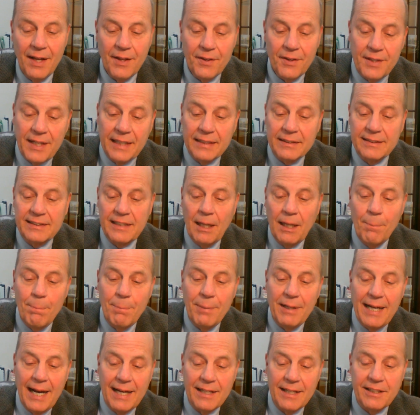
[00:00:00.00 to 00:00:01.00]
Then some
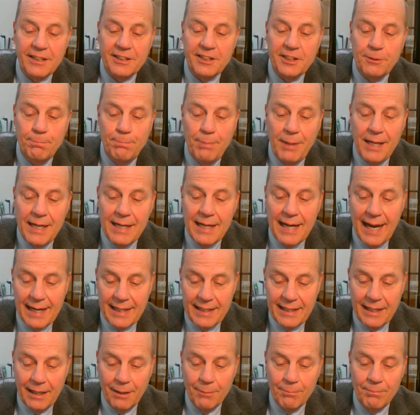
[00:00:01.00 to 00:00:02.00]
began to spit at
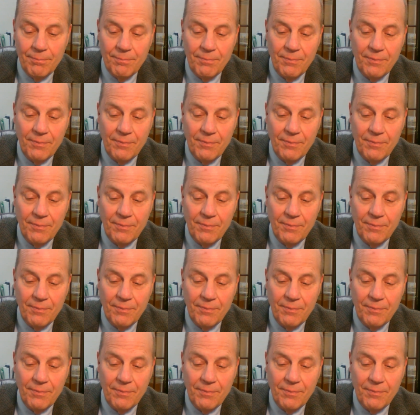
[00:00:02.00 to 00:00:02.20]
him.